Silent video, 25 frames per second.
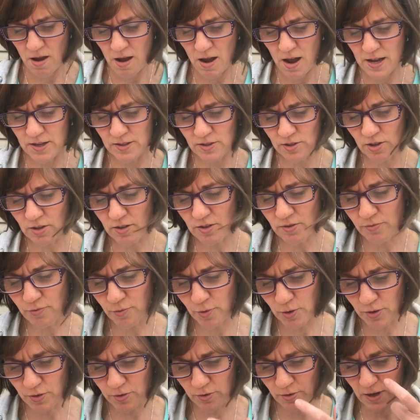I started
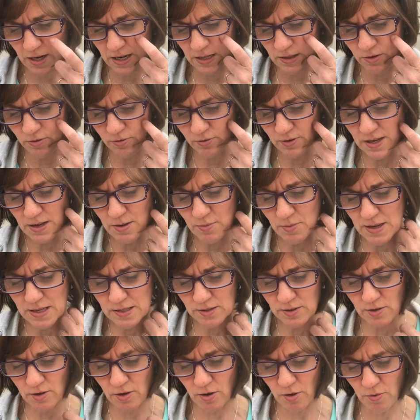4th grade 3
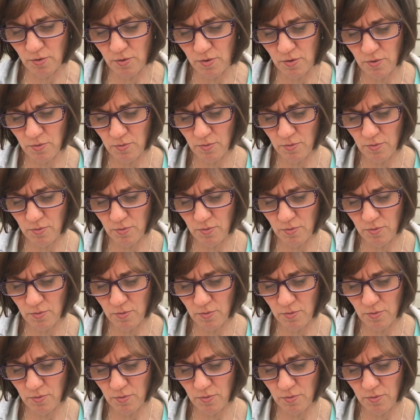weeks ago.